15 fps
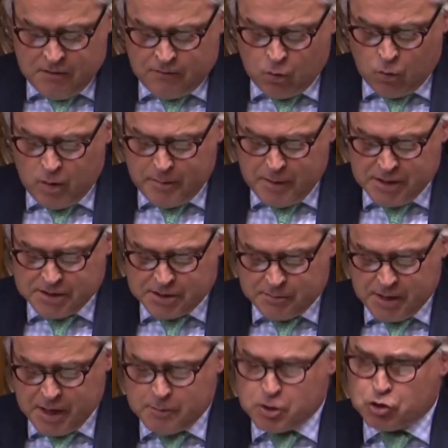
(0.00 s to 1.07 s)
for women to
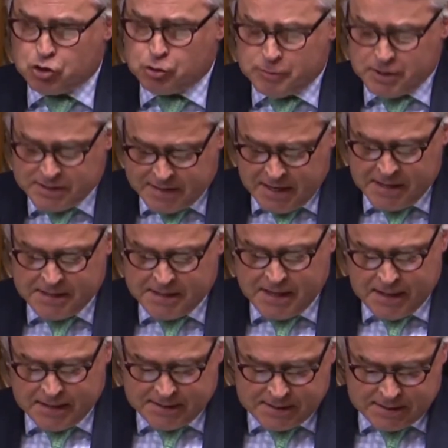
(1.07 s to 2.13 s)
be able to present
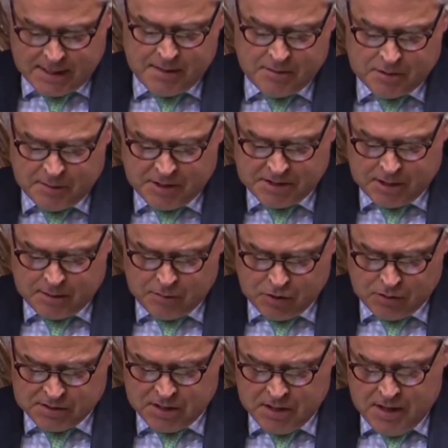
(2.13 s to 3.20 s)
and escape domestic
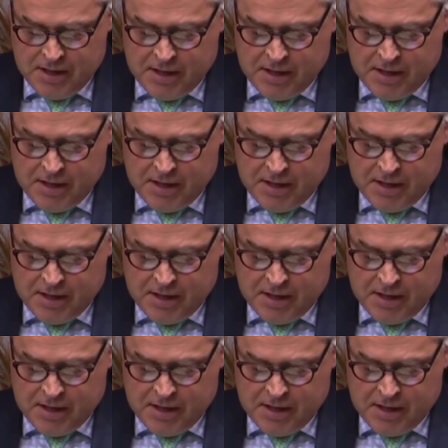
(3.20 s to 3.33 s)
abuse,